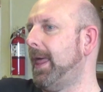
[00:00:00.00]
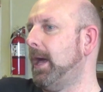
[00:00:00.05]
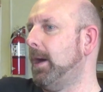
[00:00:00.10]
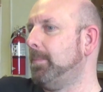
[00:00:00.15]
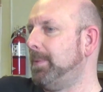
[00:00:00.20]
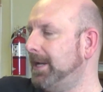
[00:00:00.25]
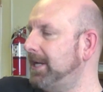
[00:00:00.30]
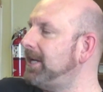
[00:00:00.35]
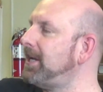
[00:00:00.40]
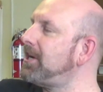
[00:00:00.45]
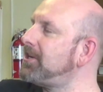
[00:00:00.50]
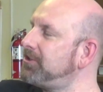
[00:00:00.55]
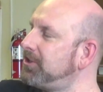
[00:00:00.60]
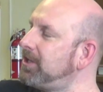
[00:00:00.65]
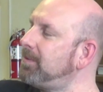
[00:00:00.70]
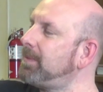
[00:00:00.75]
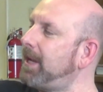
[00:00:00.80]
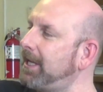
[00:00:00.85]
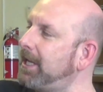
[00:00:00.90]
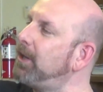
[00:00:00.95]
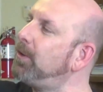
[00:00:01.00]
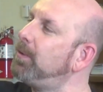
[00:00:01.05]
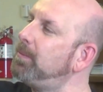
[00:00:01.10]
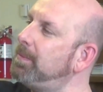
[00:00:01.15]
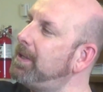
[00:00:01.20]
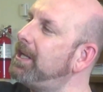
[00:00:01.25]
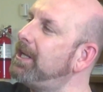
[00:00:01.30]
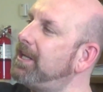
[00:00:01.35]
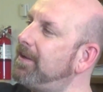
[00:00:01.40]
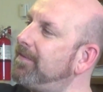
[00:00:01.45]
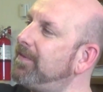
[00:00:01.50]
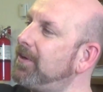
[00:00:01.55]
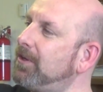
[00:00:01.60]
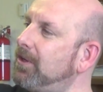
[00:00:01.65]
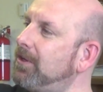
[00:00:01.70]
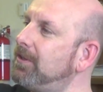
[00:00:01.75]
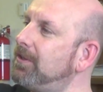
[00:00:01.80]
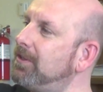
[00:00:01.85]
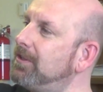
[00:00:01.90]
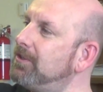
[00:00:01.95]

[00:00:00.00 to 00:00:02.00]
but it does seem like it would be a difficult